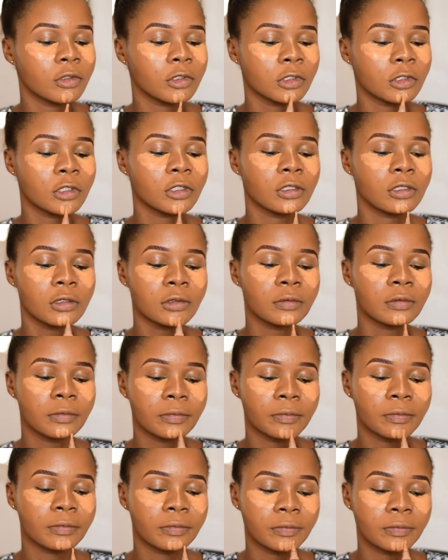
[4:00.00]
chin,
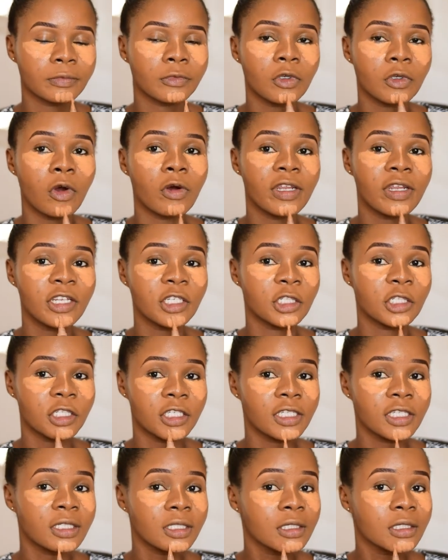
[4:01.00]
on the
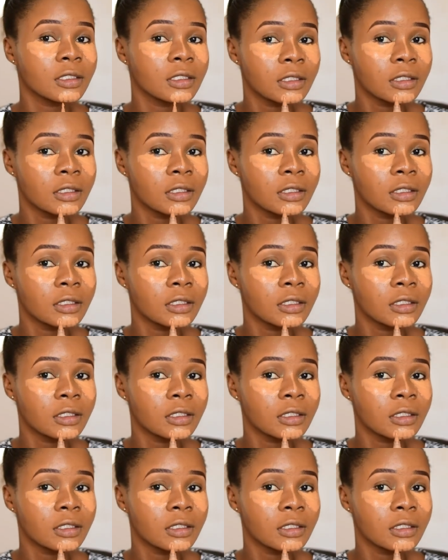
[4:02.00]
chin